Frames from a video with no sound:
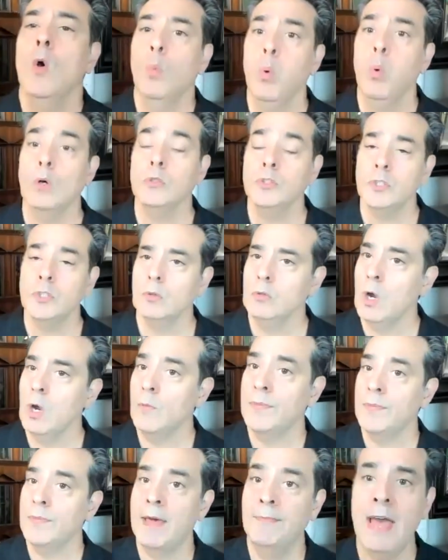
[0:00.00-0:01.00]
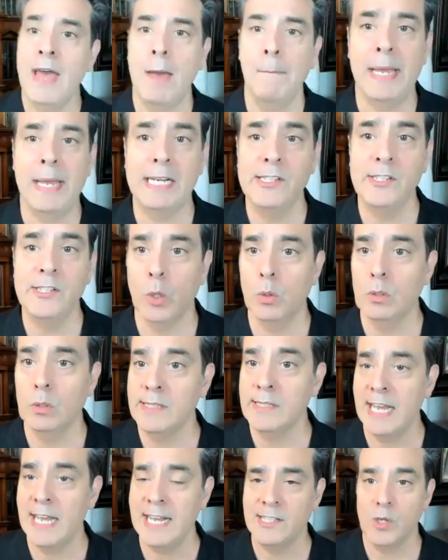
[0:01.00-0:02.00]
Well, so no, that that makes
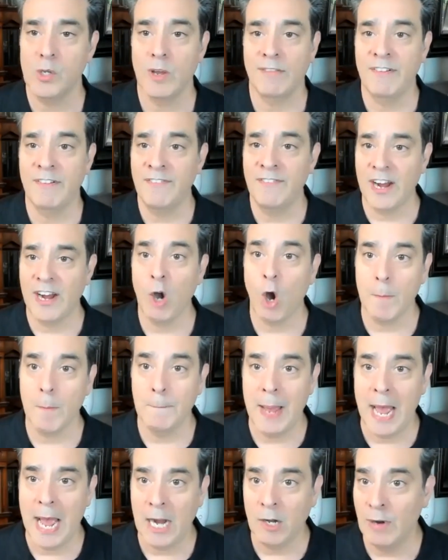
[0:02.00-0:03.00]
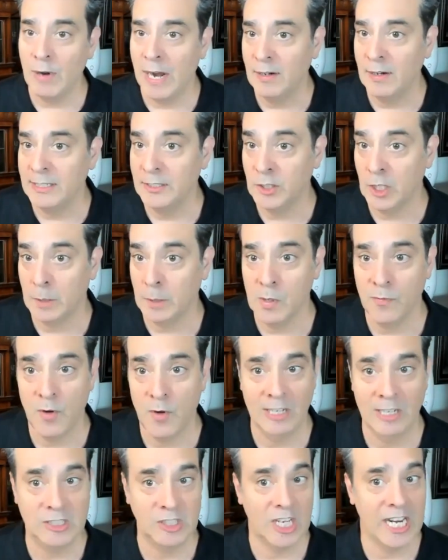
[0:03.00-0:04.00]
total sense. You have a fine art background in terms of
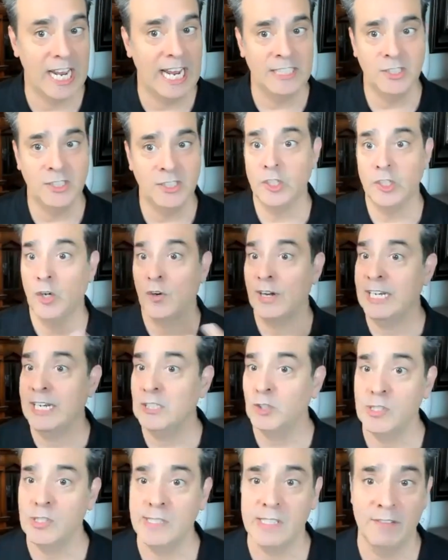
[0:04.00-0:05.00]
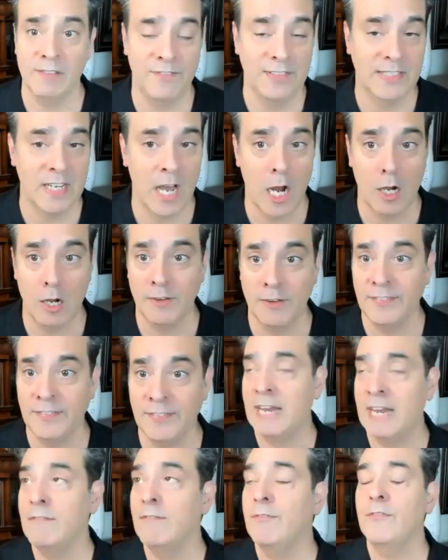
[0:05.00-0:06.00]
your education, your interest in
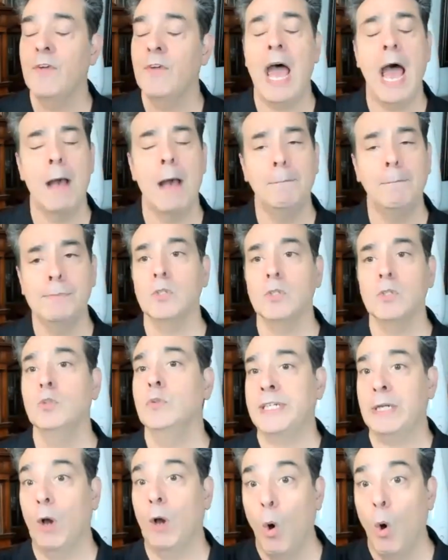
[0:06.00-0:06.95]
photography, and absolutely